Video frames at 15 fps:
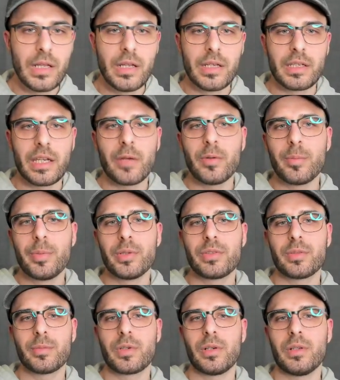Can we put
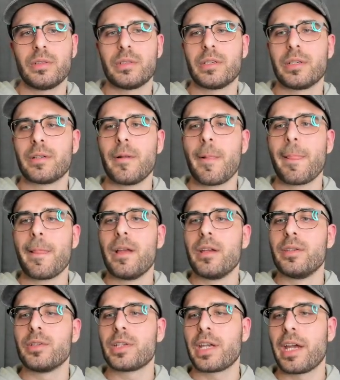some color on?
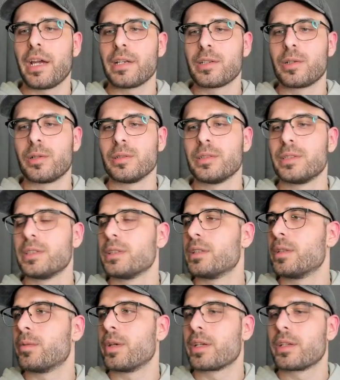You can color it
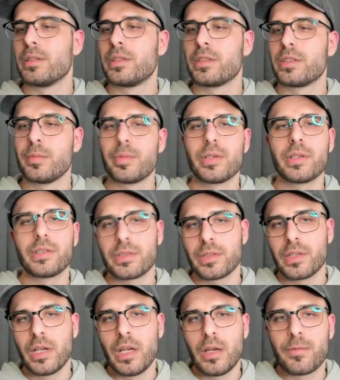in regular ZBrush.
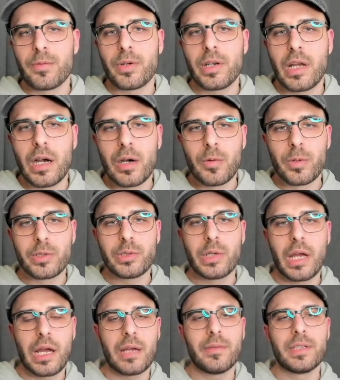For now, what you
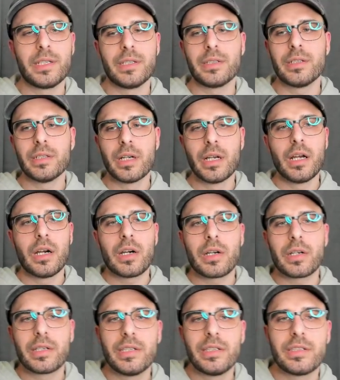have here are
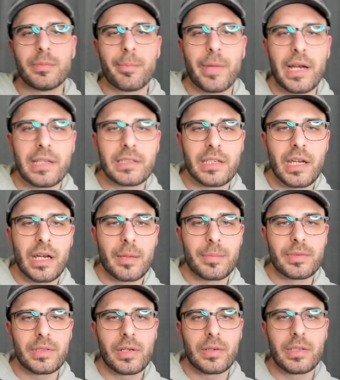these matte caps
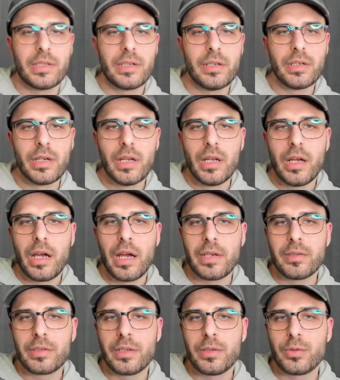down here, and you
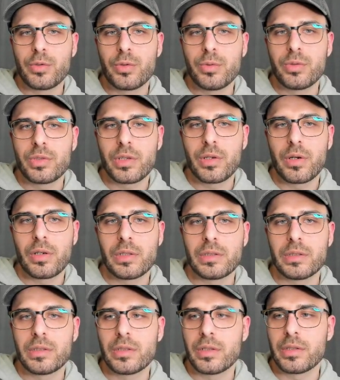can choose a
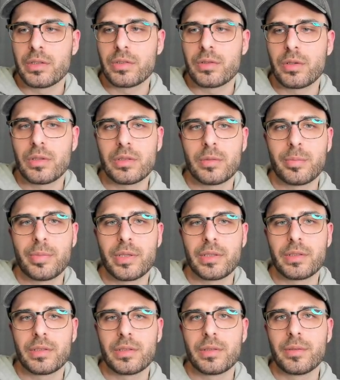color on this color
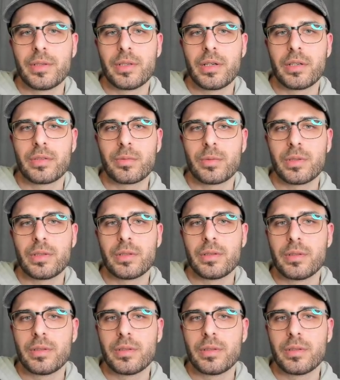picker as well.